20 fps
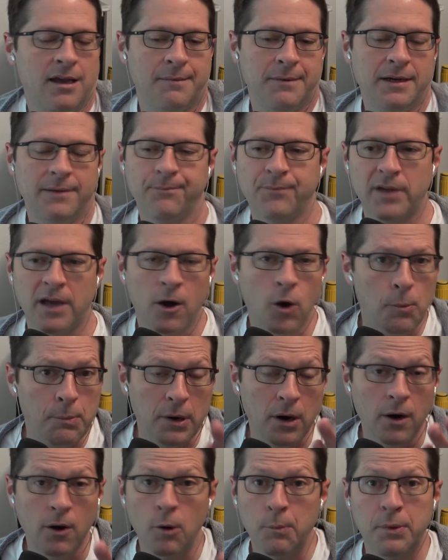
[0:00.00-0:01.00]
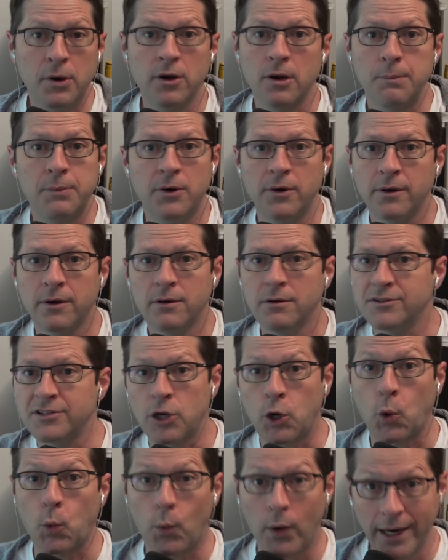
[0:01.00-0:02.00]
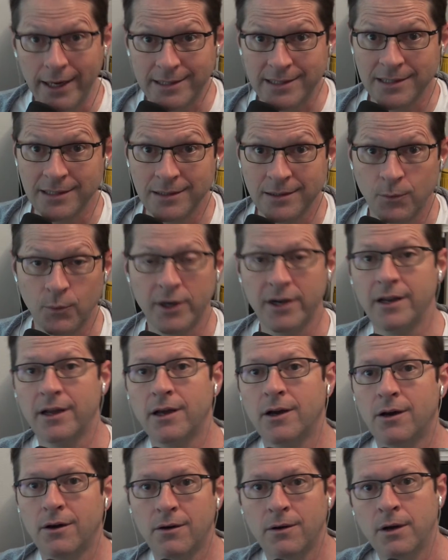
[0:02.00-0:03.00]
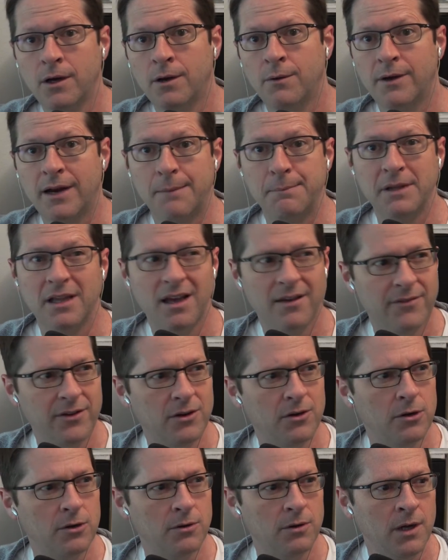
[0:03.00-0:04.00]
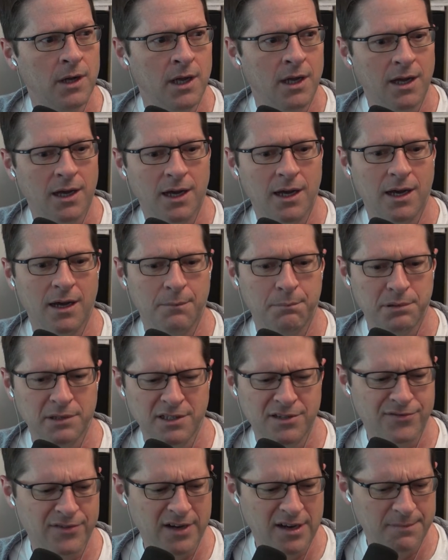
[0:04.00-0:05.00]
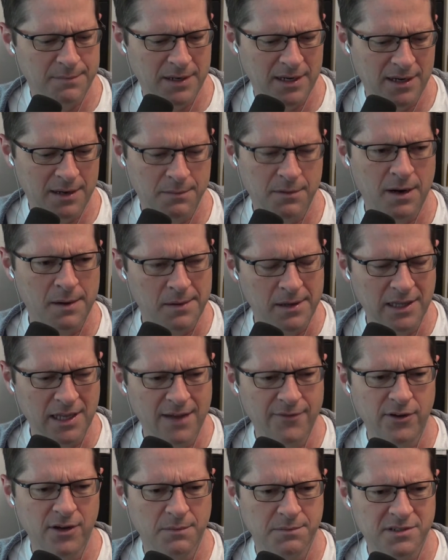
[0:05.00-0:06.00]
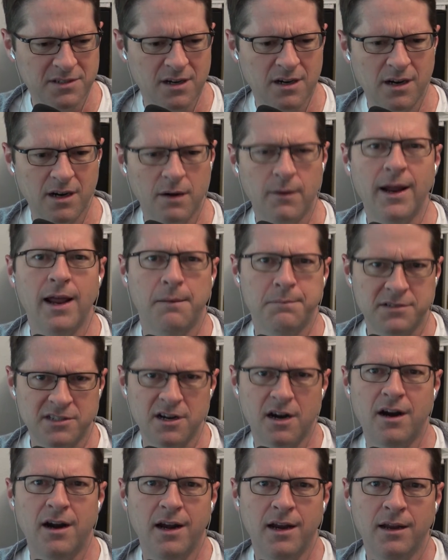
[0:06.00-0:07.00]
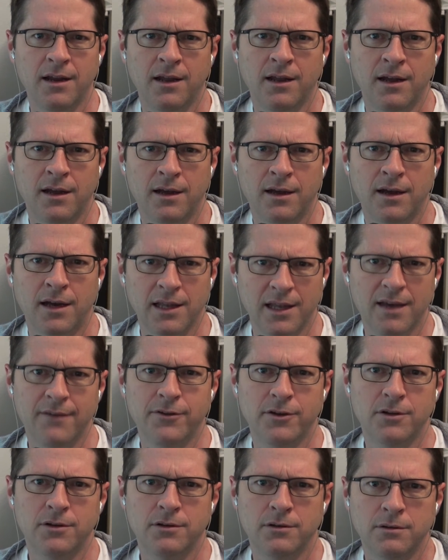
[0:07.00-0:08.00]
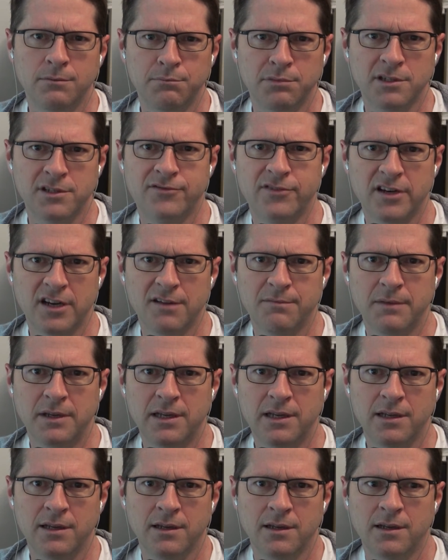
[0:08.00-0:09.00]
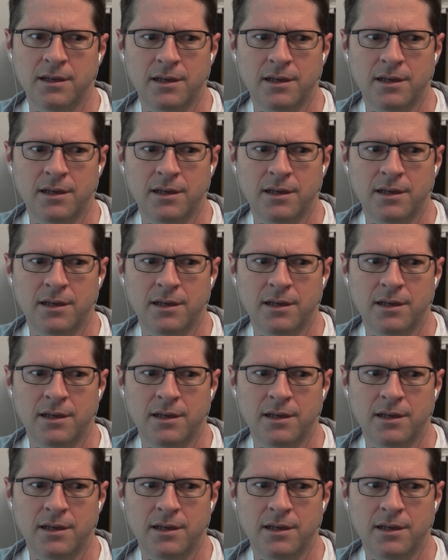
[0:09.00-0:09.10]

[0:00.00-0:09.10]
I mean, the Ho'oponopono is a great one to go. I love you. Please forgive me. I love you. I'm sorry. Wait, I'm sorry. I love you. Please forgive me.